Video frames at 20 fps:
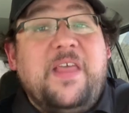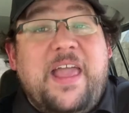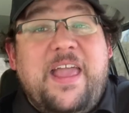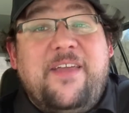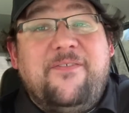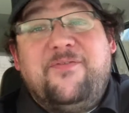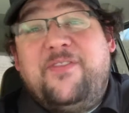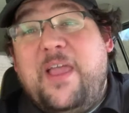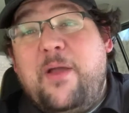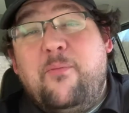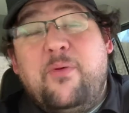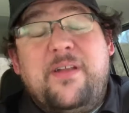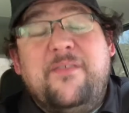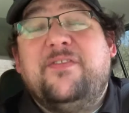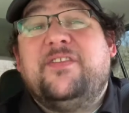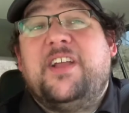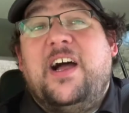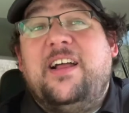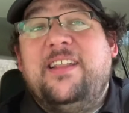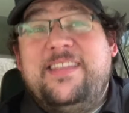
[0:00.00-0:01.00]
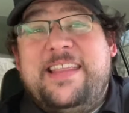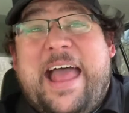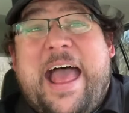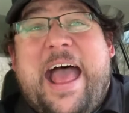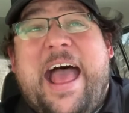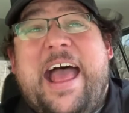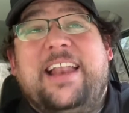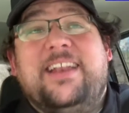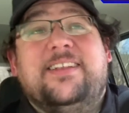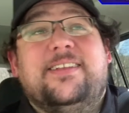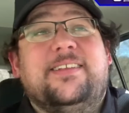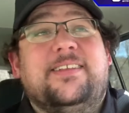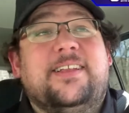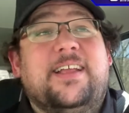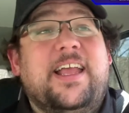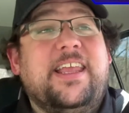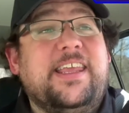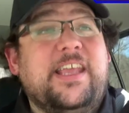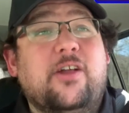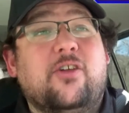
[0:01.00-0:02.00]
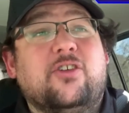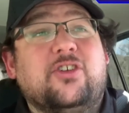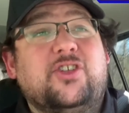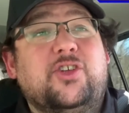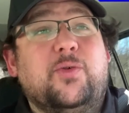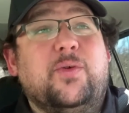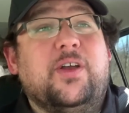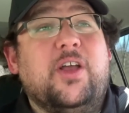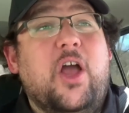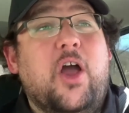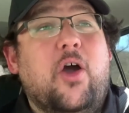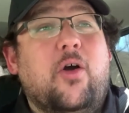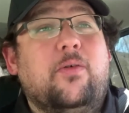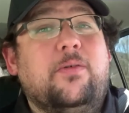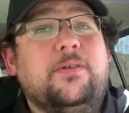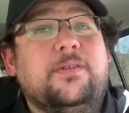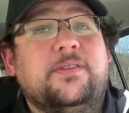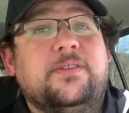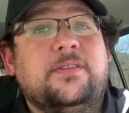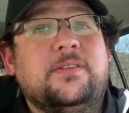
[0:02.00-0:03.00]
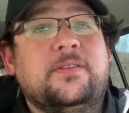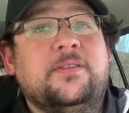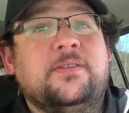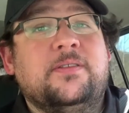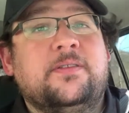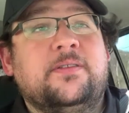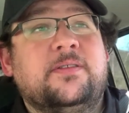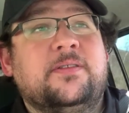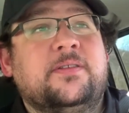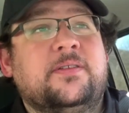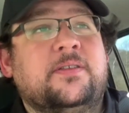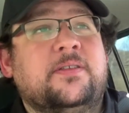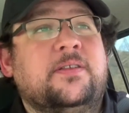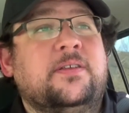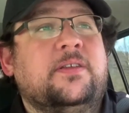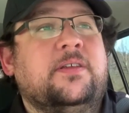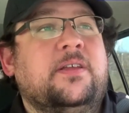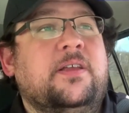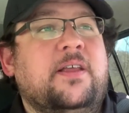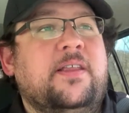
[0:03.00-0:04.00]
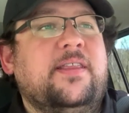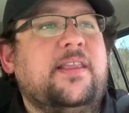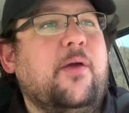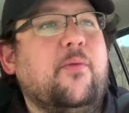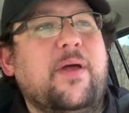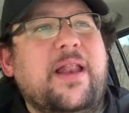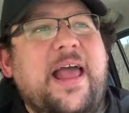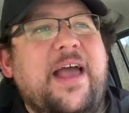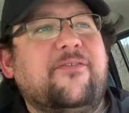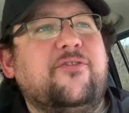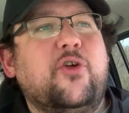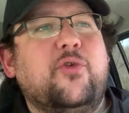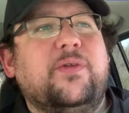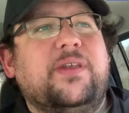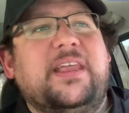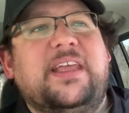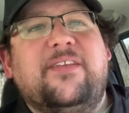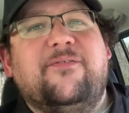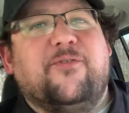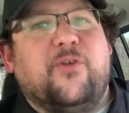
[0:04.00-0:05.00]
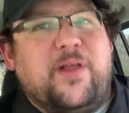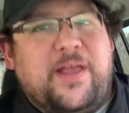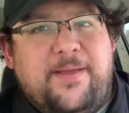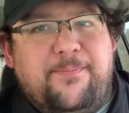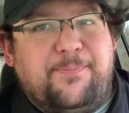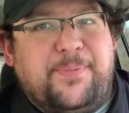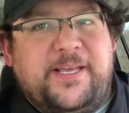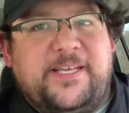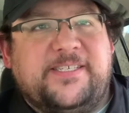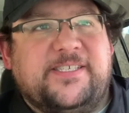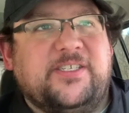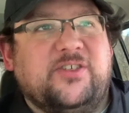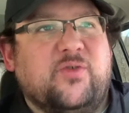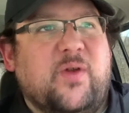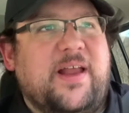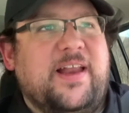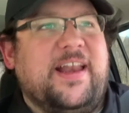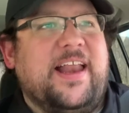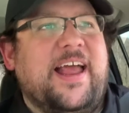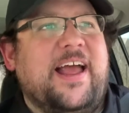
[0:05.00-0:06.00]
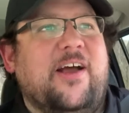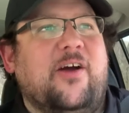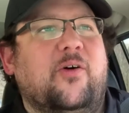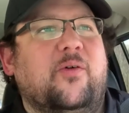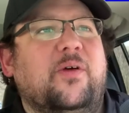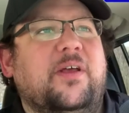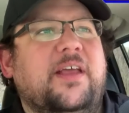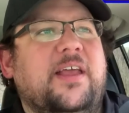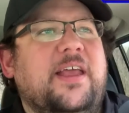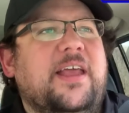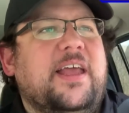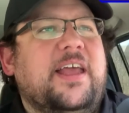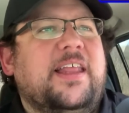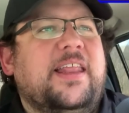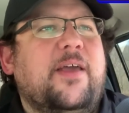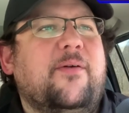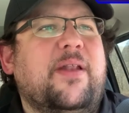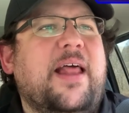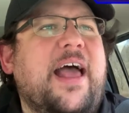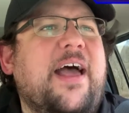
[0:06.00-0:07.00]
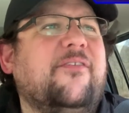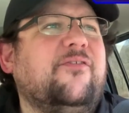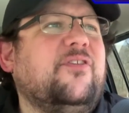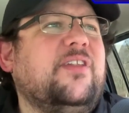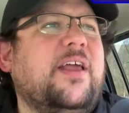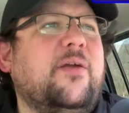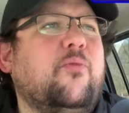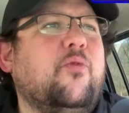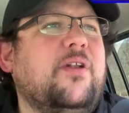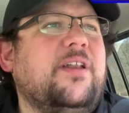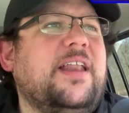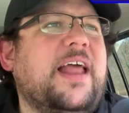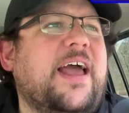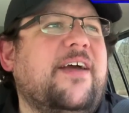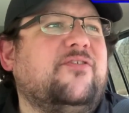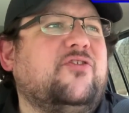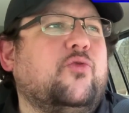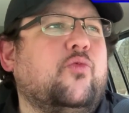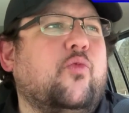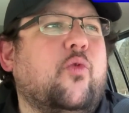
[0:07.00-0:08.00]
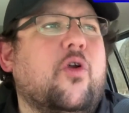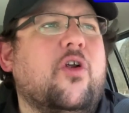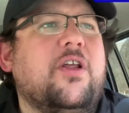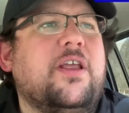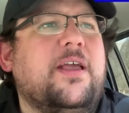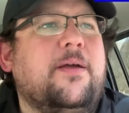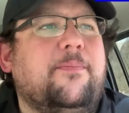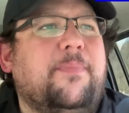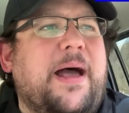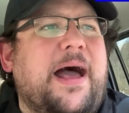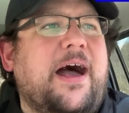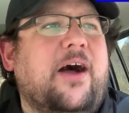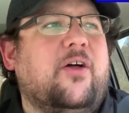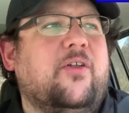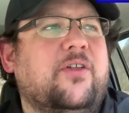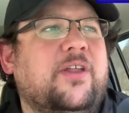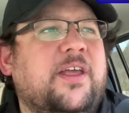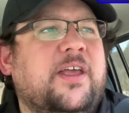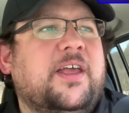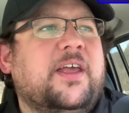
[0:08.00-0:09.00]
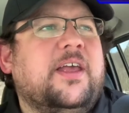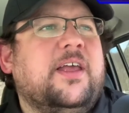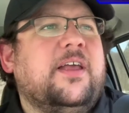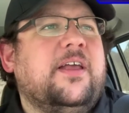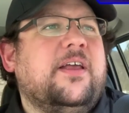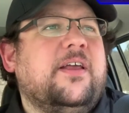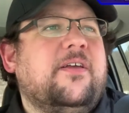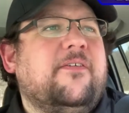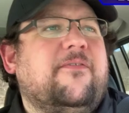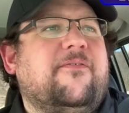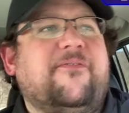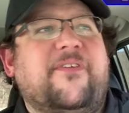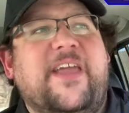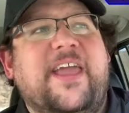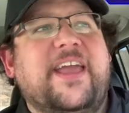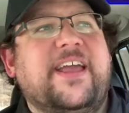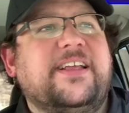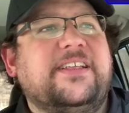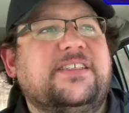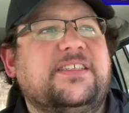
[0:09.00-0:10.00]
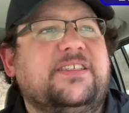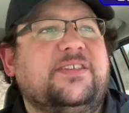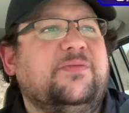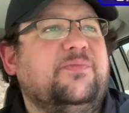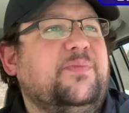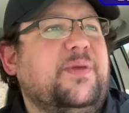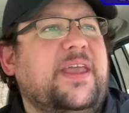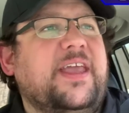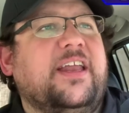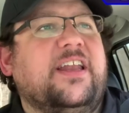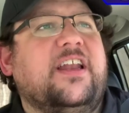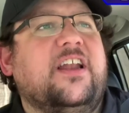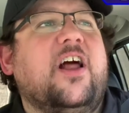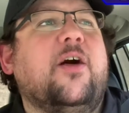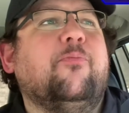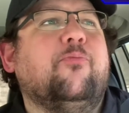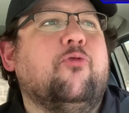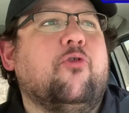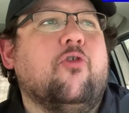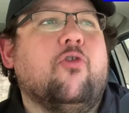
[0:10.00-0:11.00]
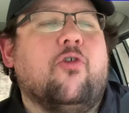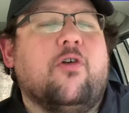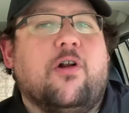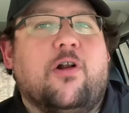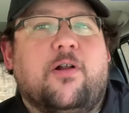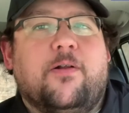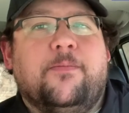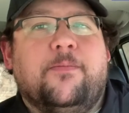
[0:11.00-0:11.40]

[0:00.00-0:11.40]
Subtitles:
If they would have done that a year or two ago, they would have no need for hit pieces right now. They wouldn't have to worry about fans being in an uproar.